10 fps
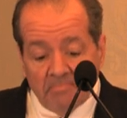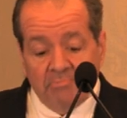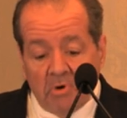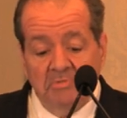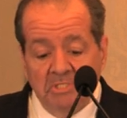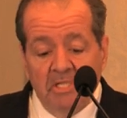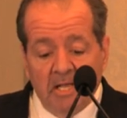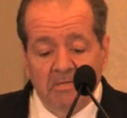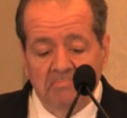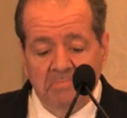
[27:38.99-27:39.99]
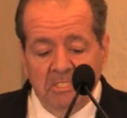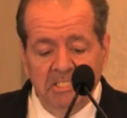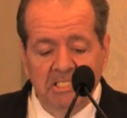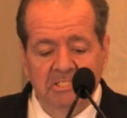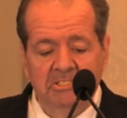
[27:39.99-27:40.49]
throws a lot of
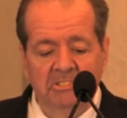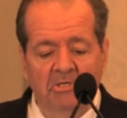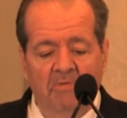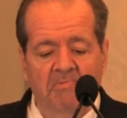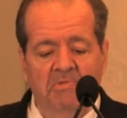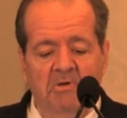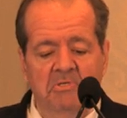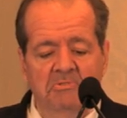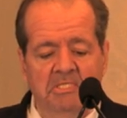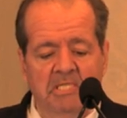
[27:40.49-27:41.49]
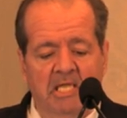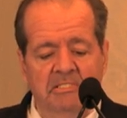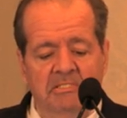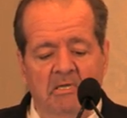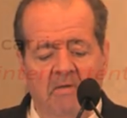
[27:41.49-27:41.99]
clinicians off if they're using
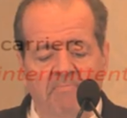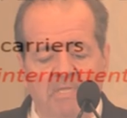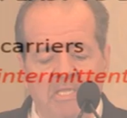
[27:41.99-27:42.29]
that stuff.